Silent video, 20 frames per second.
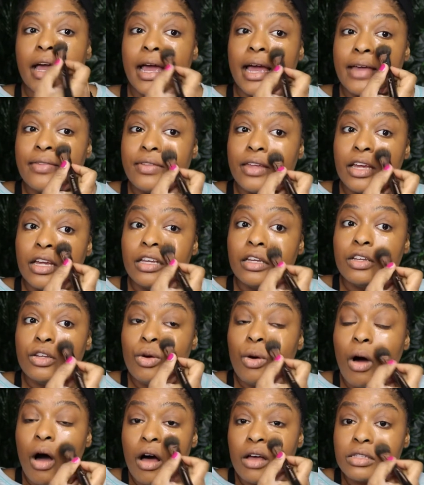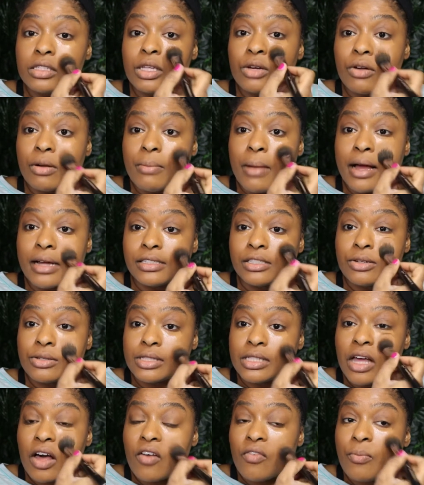And then you also remind
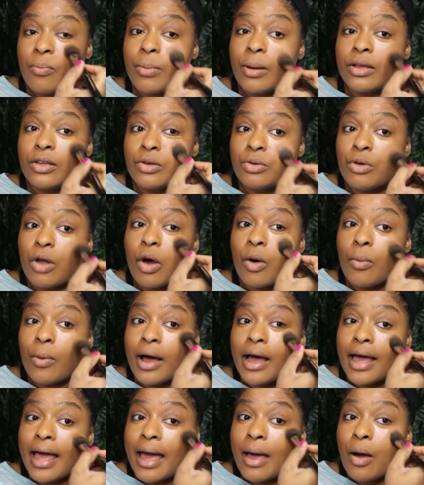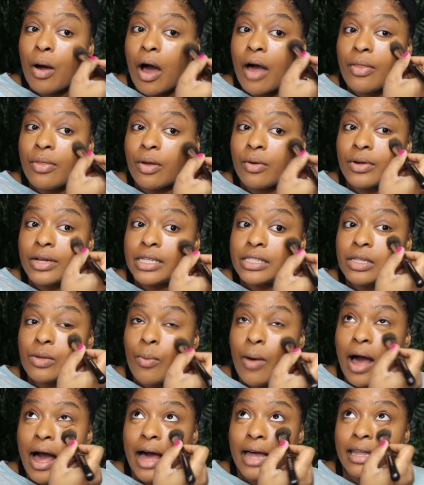yourself, but you know what? The reason
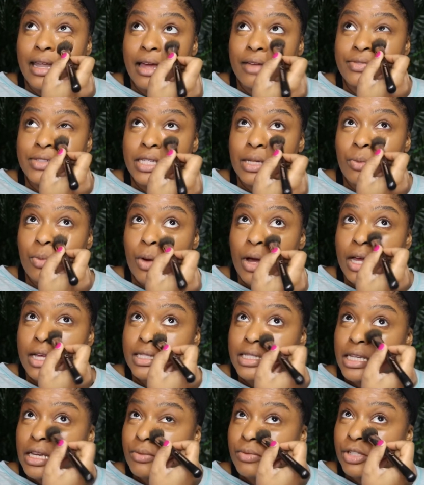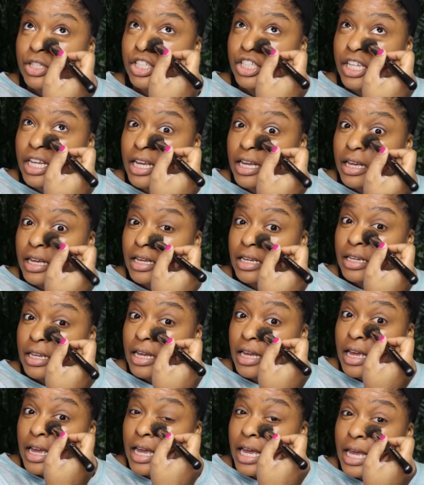why I left him was he was cheating.
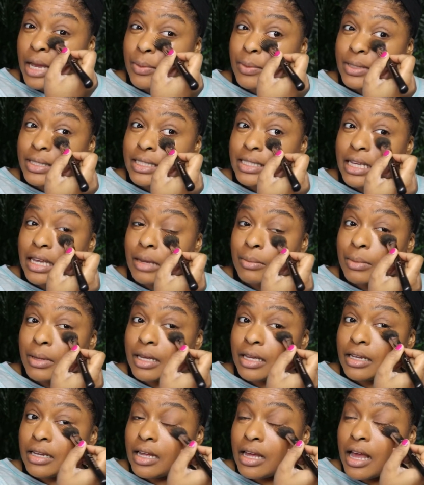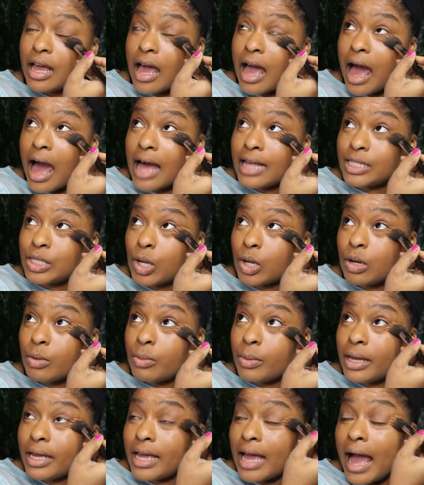He was scheming. I told
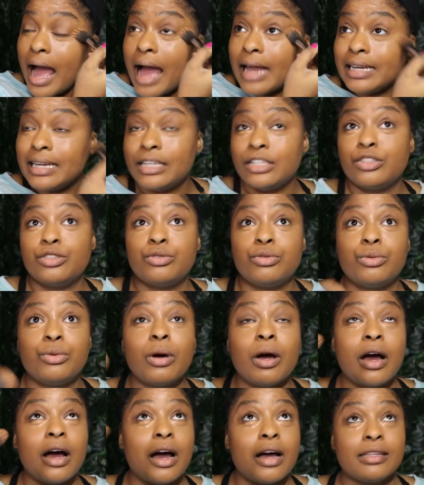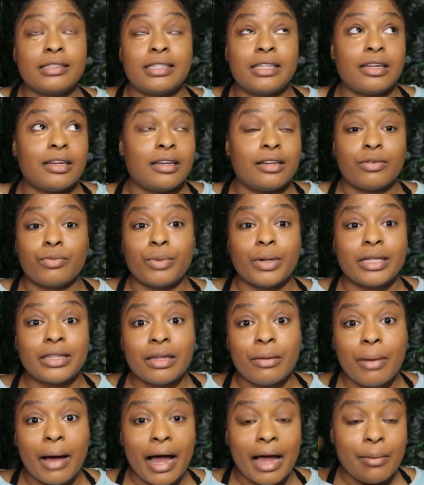him I need you to read
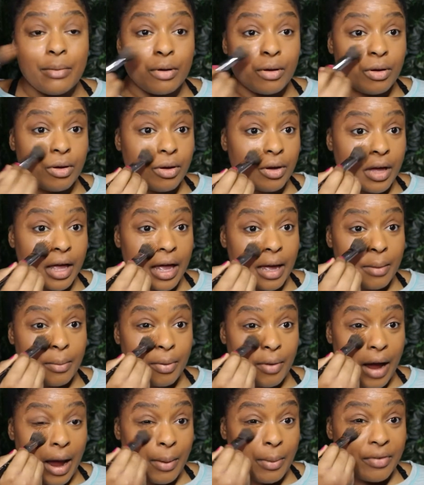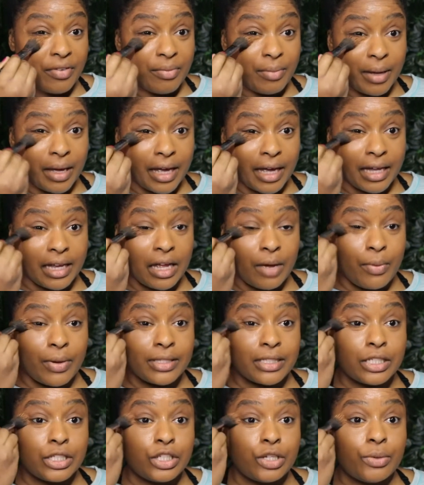the Bible and pray with me, and he
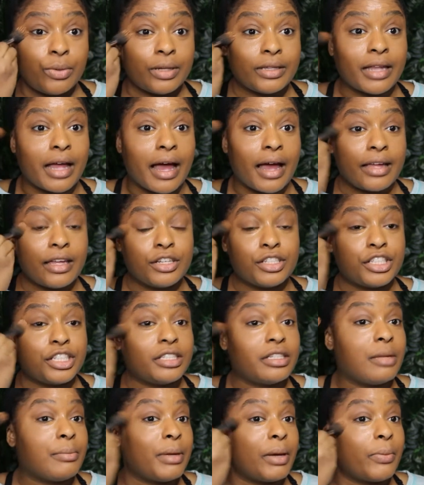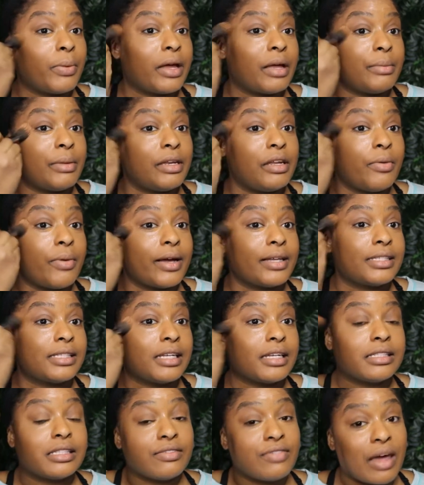wasn't doing that. You shouldn't have been with him anyway,
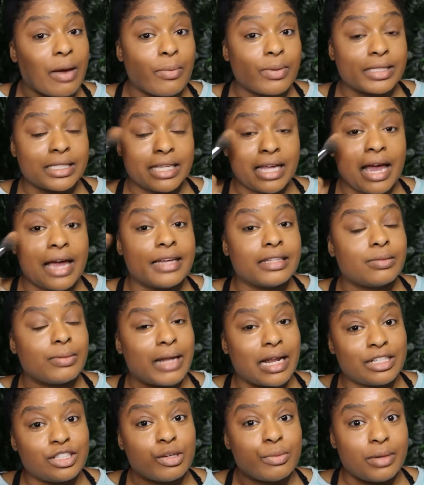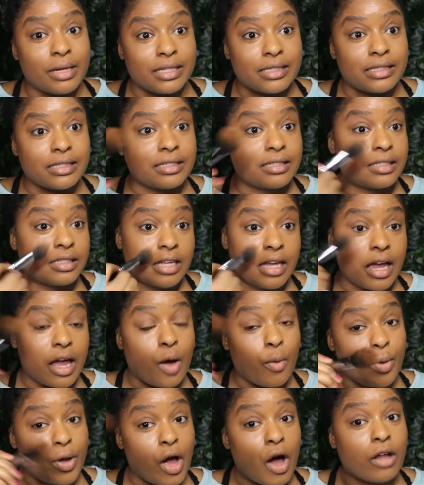sis, if that was the case, but that's your business,
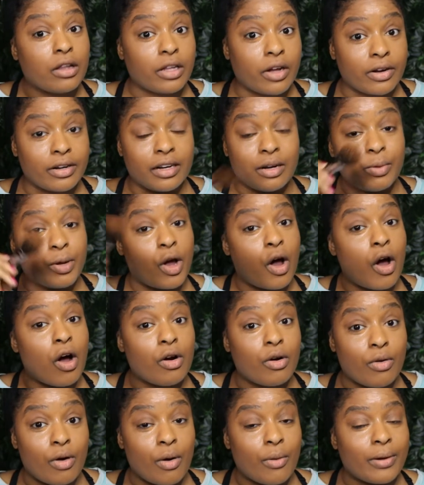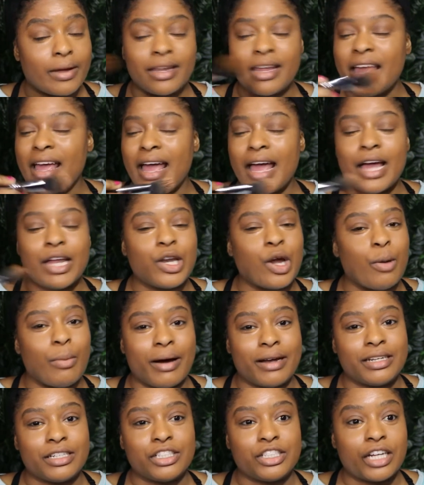and we all learning and we all growing and
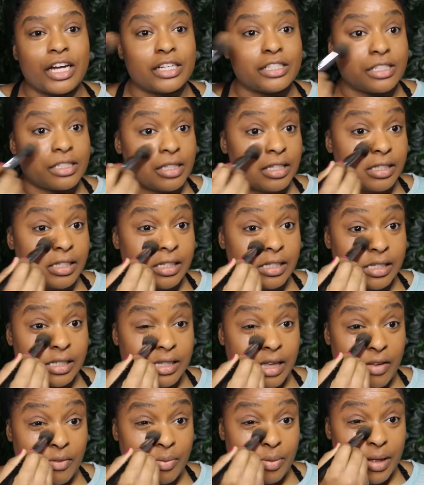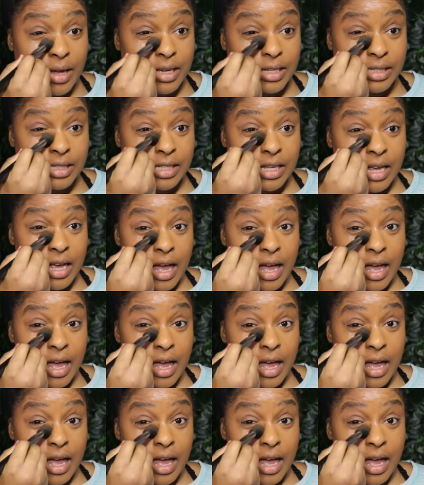nobody's judging. This is a safe place.